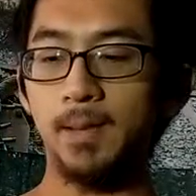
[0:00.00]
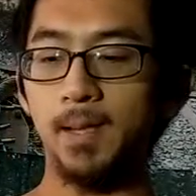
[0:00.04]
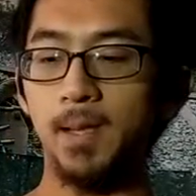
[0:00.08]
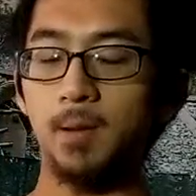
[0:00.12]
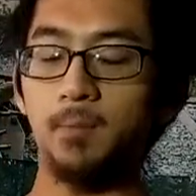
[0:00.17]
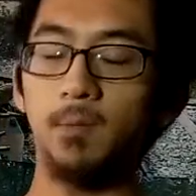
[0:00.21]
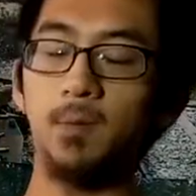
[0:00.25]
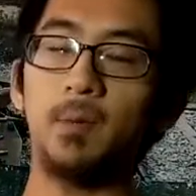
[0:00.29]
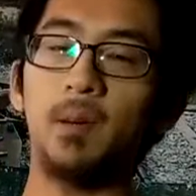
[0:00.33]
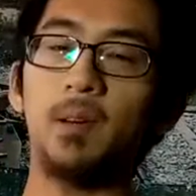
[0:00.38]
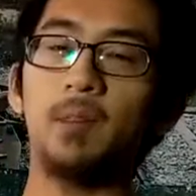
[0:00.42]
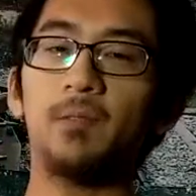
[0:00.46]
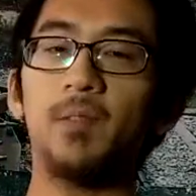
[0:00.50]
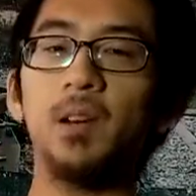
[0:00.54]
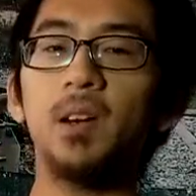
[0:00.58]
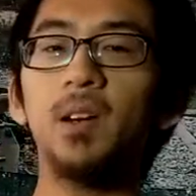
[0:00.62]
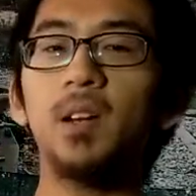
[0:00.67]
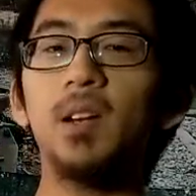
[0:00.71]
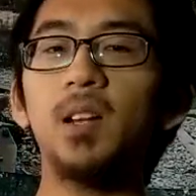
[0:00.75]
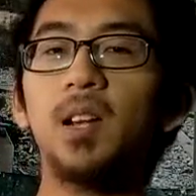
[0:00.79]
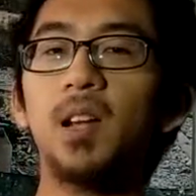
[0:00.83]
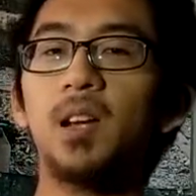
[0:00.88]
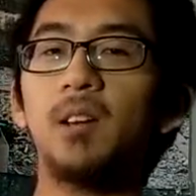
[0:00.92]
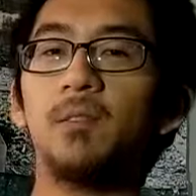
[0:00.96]
And when my
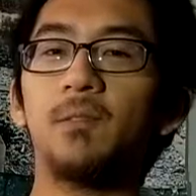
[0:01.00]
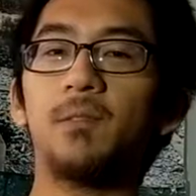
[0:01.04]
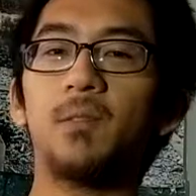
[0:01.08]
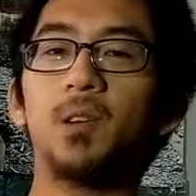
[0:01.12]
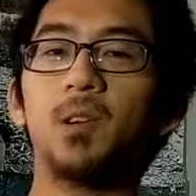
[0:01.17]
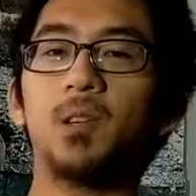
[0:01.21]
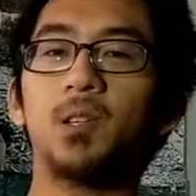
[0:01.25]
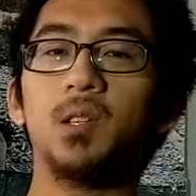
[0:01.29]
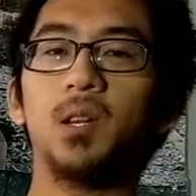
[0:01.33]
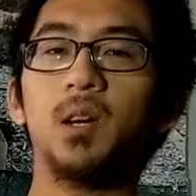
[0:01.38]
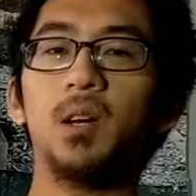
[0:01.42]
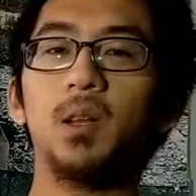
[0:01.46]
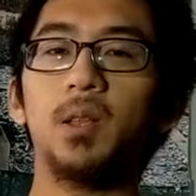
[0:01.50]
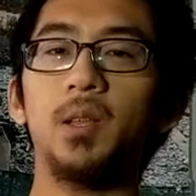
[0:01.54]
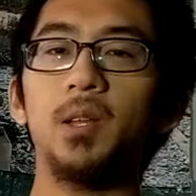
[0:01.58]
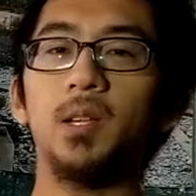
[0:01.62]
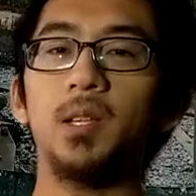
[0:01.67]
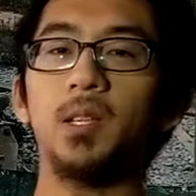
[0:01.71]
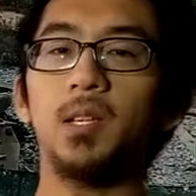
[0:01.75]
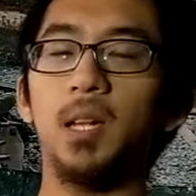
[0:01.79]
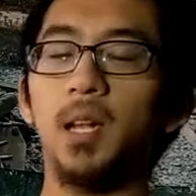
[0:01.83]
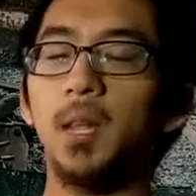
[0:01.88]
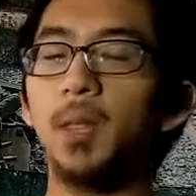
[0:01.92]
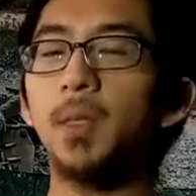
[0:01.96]
friend and I first saw
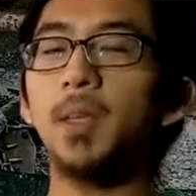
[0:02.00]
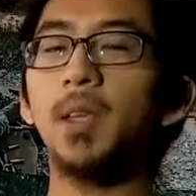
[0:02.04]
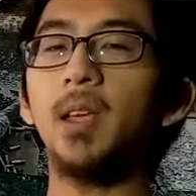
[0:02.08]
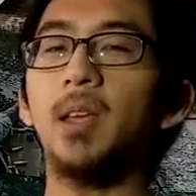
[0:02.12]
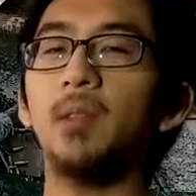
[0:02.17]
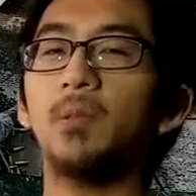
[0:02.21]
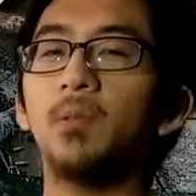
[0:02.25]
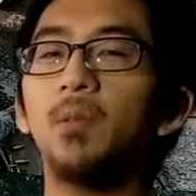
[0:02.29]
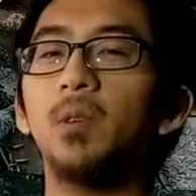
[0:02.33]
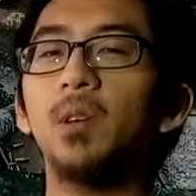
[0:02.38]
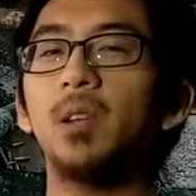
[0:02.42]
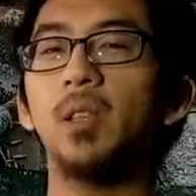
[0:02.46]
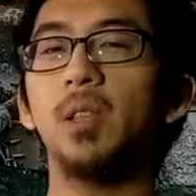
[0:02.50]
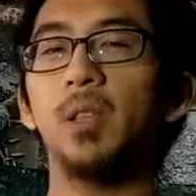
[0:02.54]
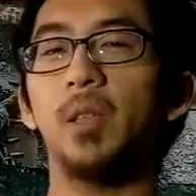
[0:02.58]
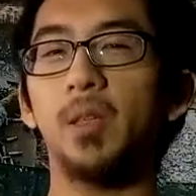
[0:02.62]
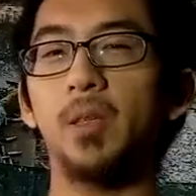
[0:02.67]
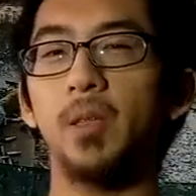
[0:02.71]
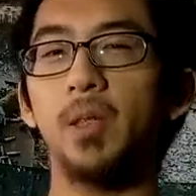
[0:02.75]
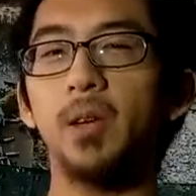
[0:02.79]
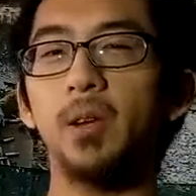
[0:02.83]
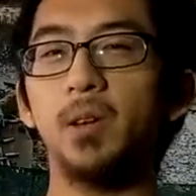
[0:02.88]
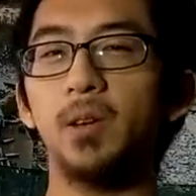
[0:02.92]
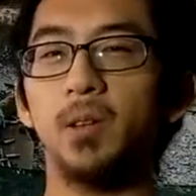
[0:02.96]
this, I think everyone in the
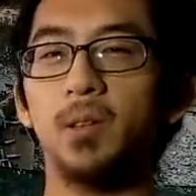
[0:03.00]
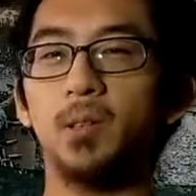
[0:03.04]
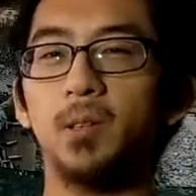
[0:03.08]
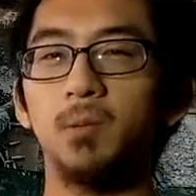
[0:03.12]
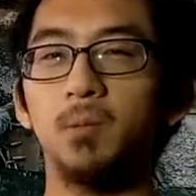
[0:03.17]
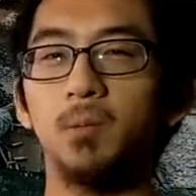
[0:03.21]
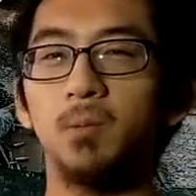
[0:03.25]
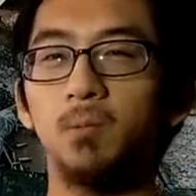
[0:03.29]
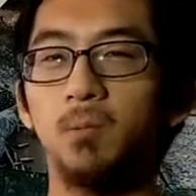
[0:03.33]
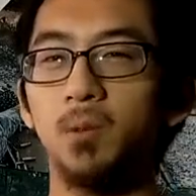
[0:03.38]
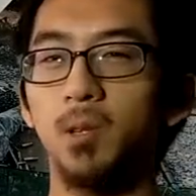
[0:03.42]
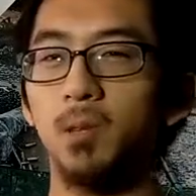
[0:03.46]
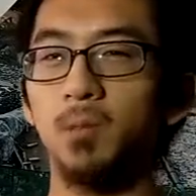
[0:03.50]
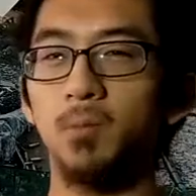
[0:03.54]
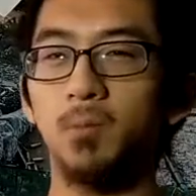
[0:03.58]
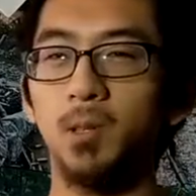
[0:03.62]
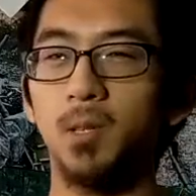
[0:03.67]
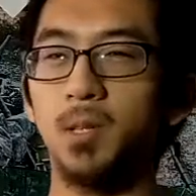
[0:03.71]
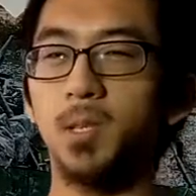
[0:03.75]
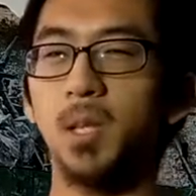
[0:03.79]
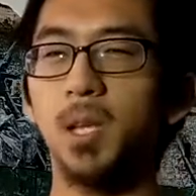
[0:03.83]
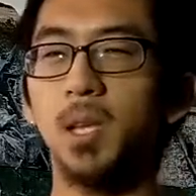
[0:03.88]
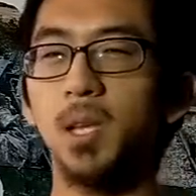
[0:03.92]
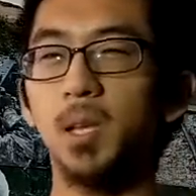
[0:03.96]
theaters
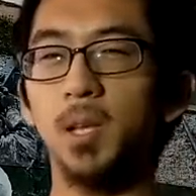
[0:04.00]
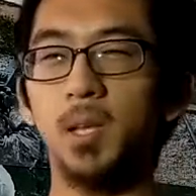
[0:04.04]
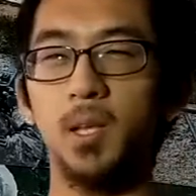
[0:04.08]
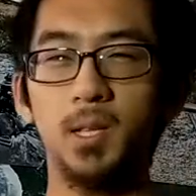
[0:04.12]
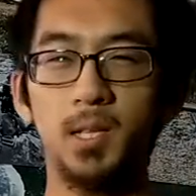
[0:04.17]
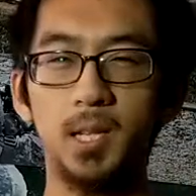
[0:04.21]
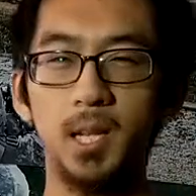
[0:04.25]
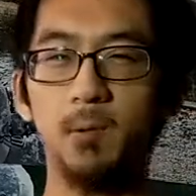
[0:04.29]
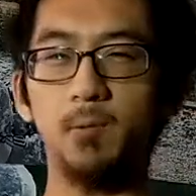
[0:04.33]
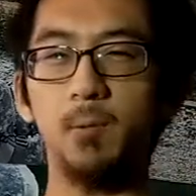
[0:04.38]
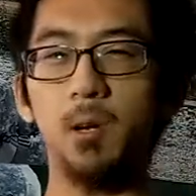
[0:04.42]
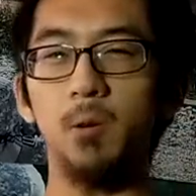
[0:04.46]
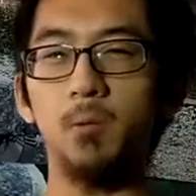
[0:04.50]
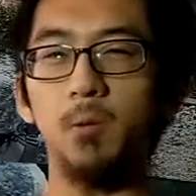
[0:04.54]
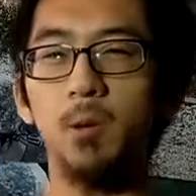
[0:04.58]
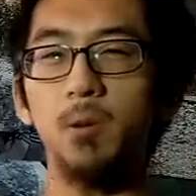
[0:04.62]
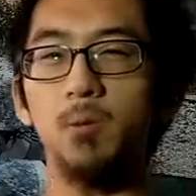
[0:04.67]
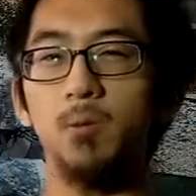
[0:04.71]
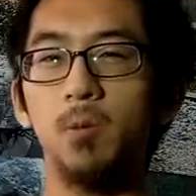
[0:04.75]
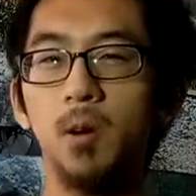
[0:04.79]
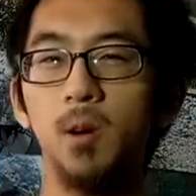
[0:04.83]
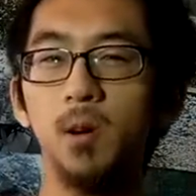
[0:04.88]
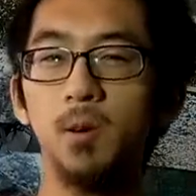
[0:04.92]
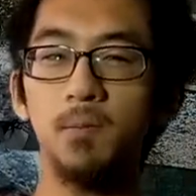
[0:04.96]
was thinking the same way we
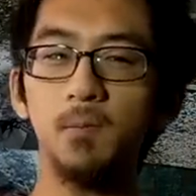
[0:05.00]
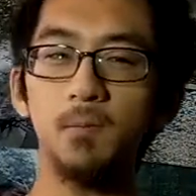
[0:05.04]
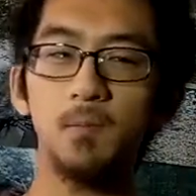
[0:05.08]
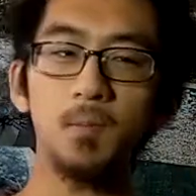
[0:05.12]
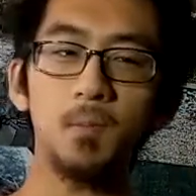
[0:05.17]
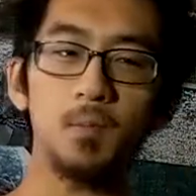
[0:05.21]
were.